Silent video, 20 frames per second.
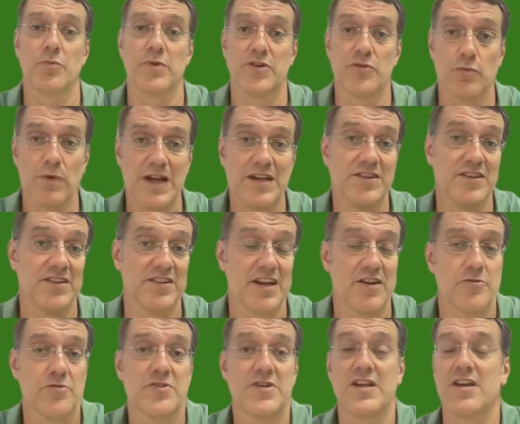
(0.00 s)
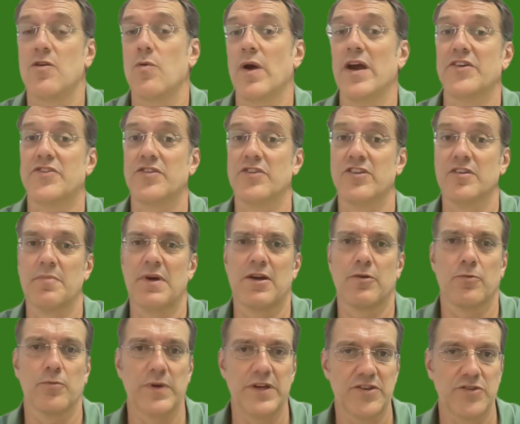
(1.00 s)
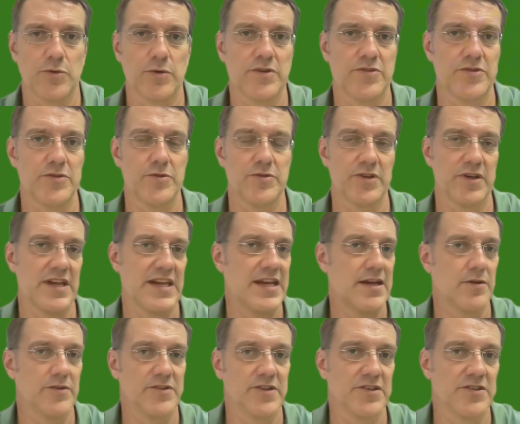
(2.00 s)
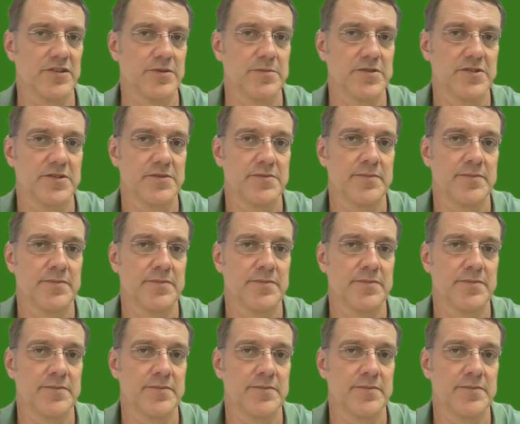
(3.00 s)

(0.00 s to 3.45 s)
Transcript: which raises interesting questions about resource use in ecosystems.